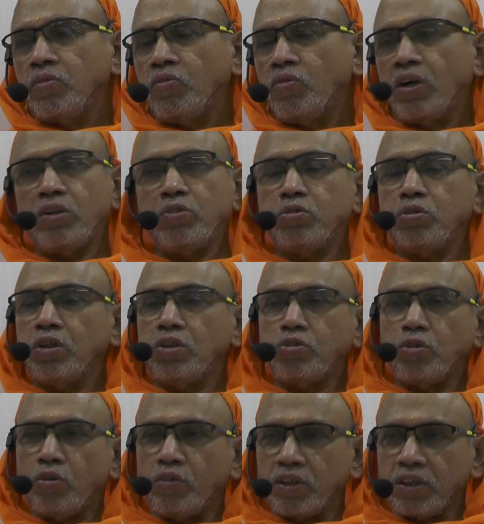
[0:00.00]
One who
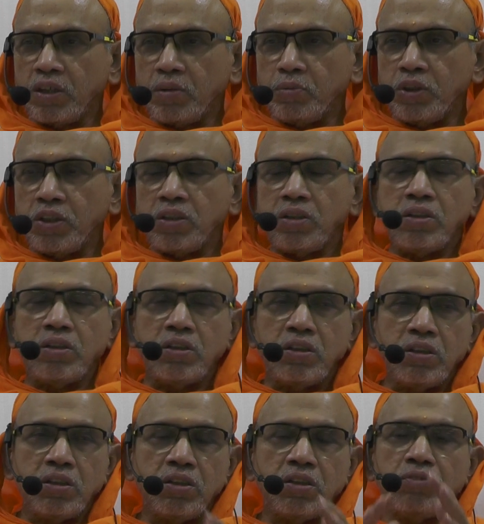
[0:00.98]
has overcome it
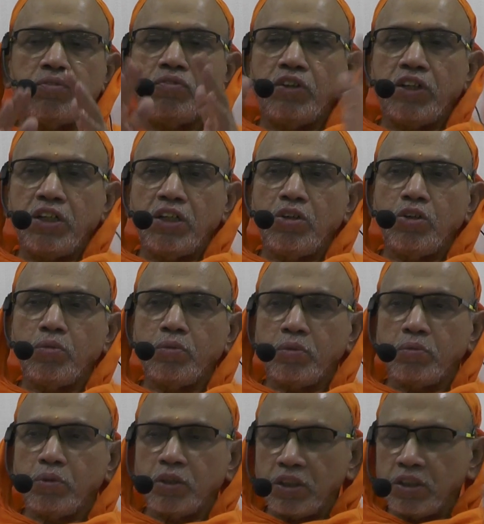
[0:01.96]
is a free
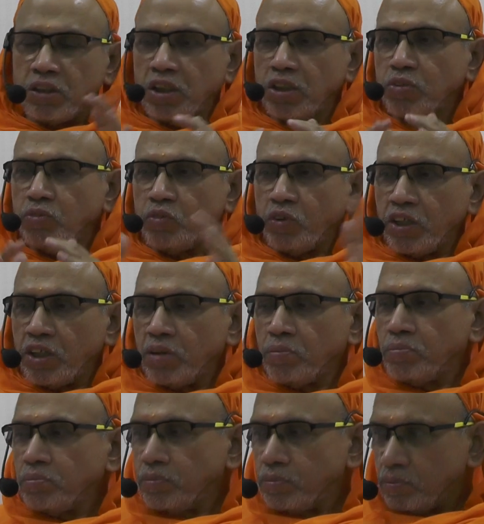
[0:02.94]
human being. There is
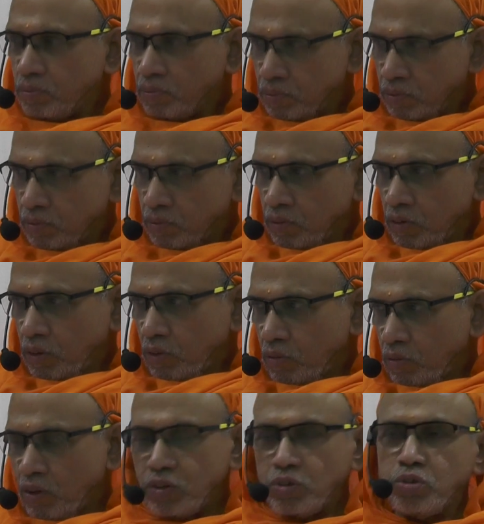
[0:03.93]
freedom
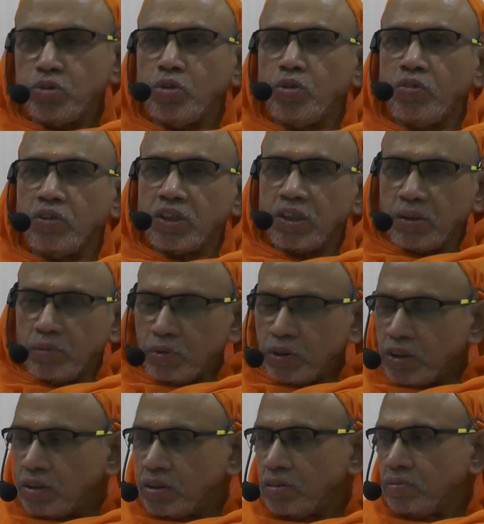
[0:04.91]
once you overcome
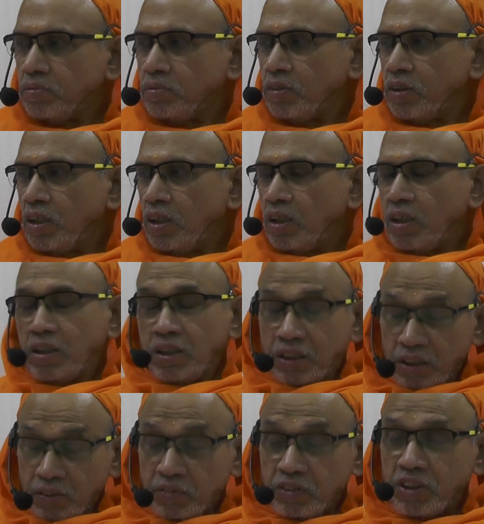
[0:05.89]
it.
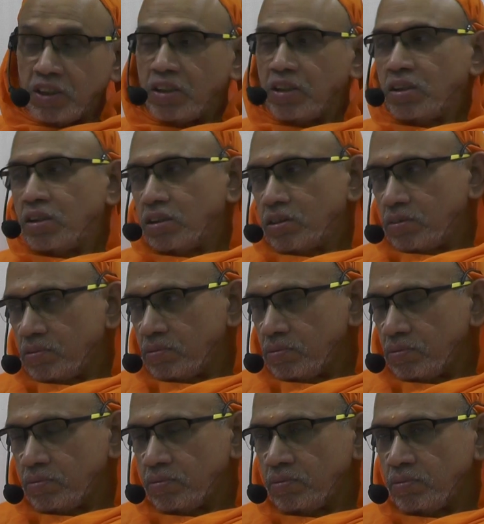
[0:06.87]
Difficult.
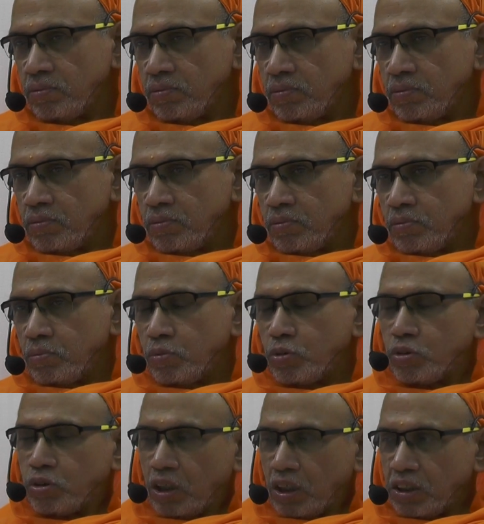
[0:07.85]

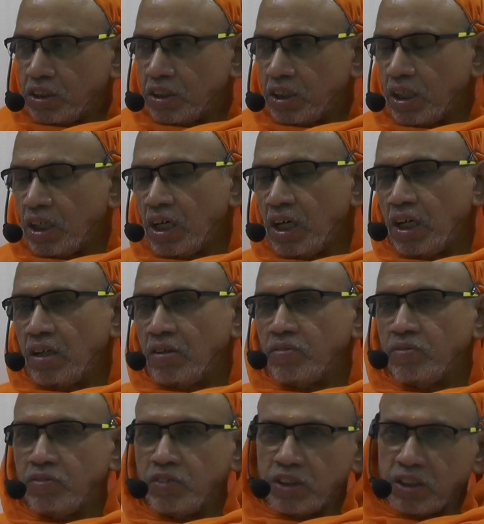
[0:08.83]
Putraishana,
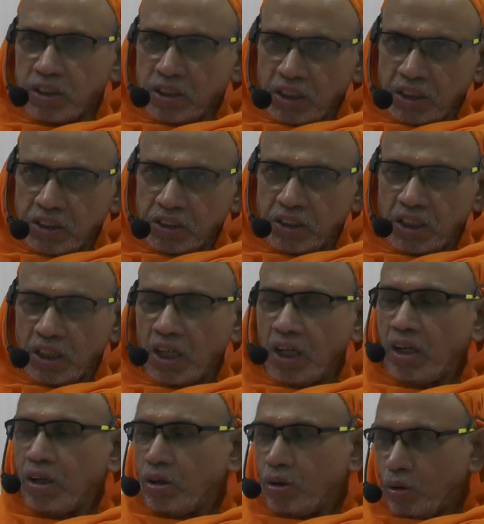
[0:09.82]

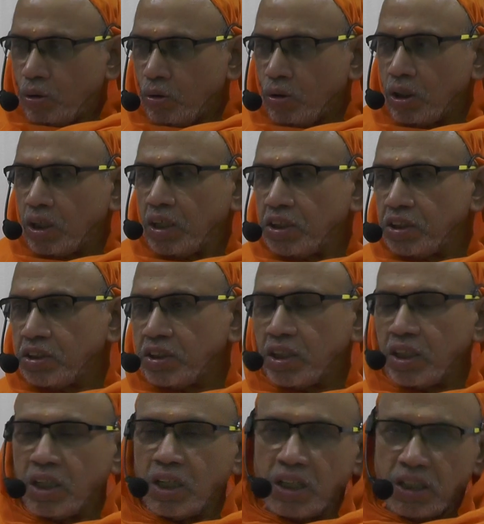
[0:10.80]
Vittaishana,
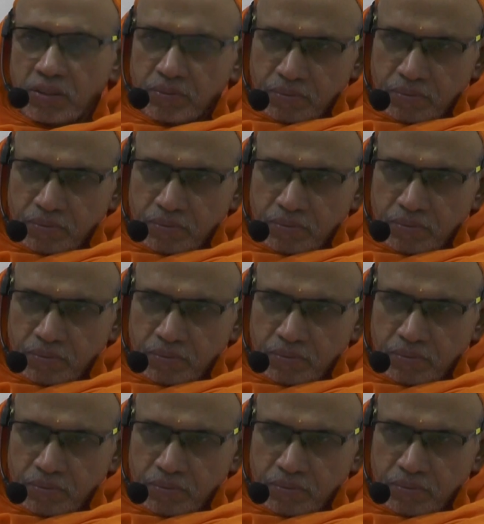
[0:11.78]
Lokaishana.